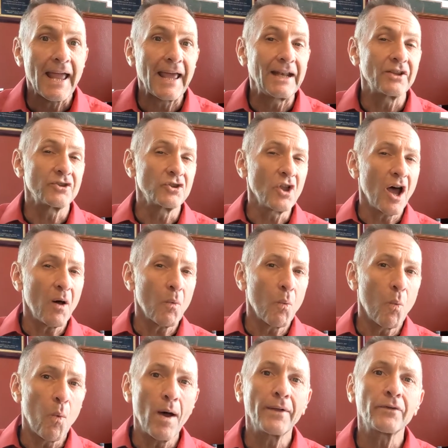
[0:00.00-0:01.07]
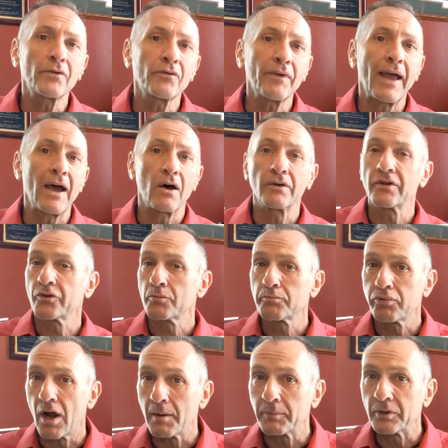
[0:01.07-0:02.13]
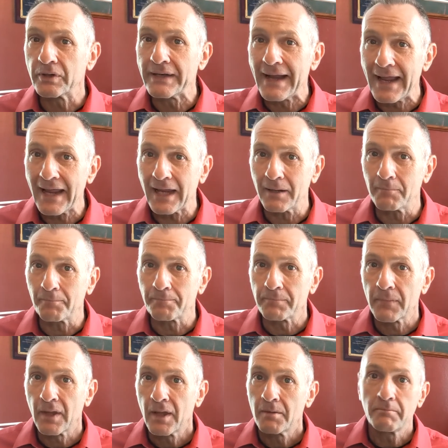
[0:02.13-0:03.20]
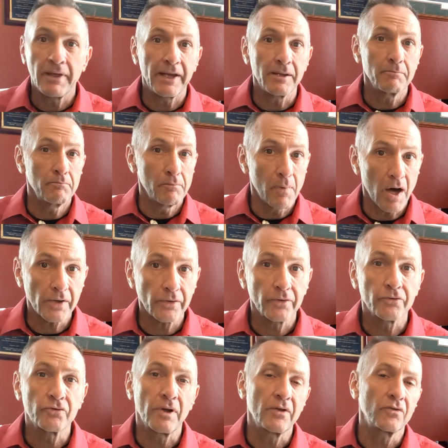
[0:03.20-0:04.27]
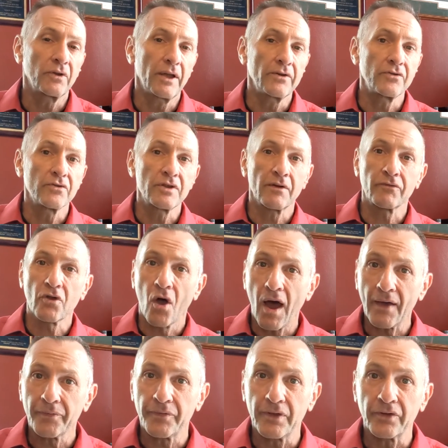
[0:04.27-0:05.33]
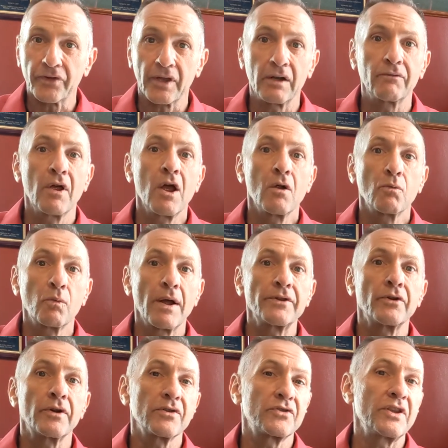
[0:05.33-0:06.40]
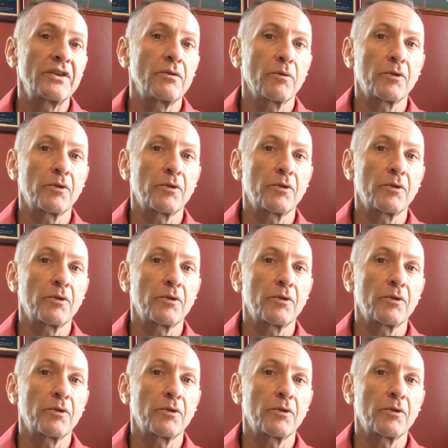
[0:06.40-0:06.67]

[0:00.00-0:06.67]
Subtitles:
and is not once found as a proper name. Many modern translations have caught this and have rendered Ezekiel